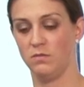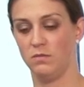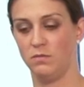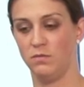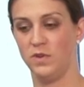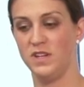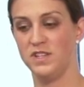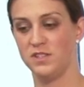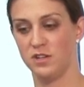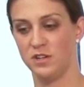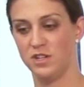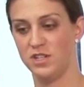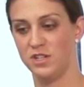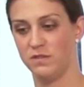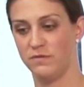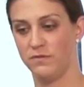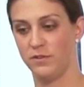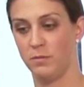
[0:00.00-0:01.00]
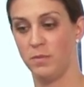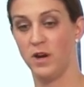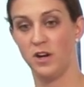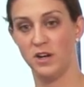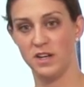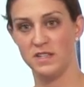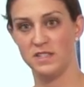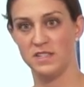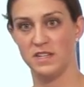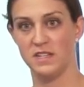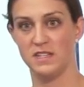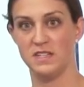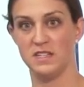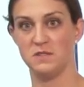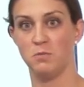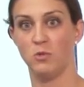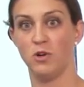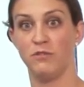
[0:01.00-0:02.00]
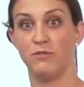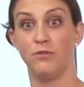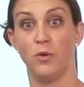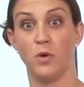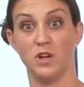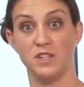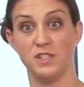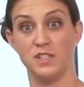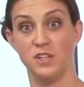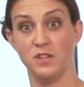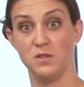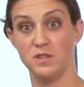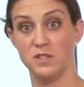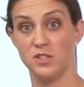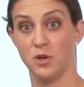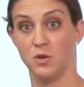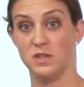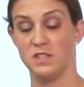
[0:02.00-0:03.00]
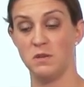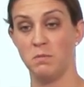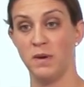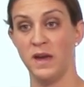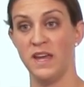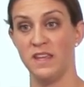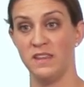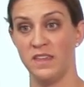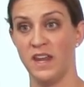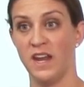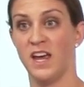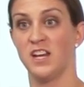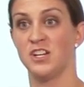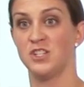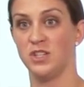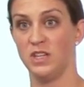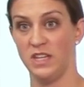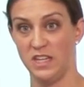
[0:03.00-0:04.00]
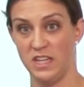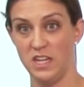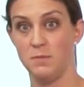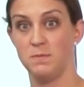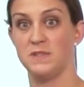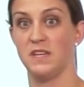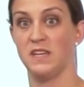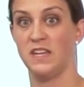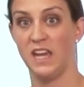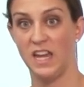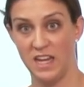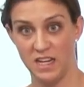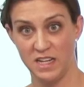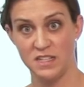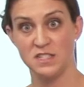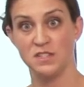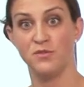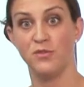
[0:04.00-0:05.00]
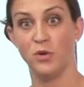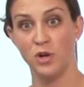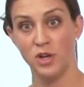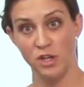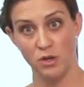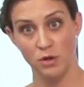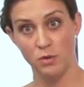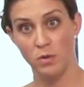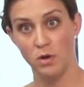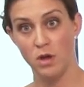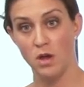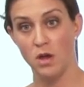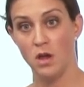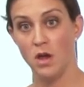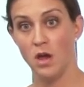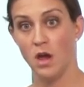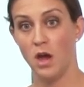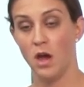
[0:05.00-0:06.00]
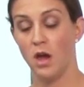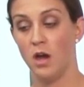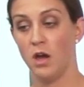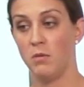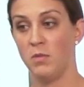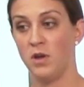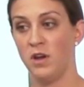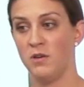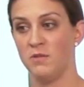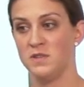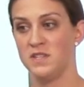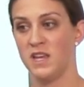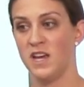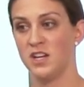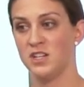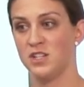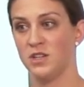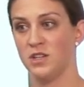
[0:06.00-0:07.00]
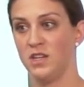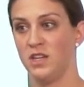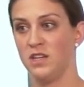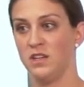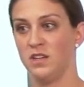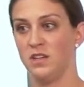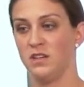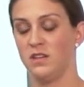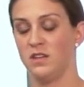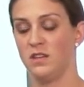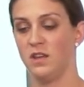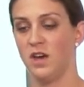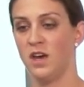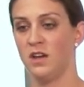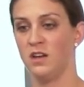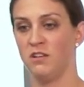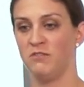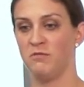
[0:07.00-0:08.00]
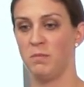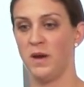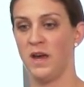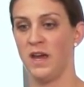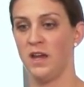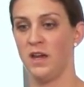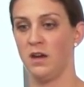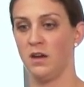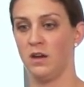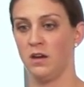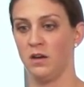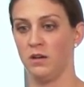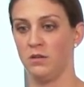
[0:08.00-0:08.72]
research for Parkinson's is more forced use. So it's a bike that actually keeps a cadence for you. And it was actually thought of by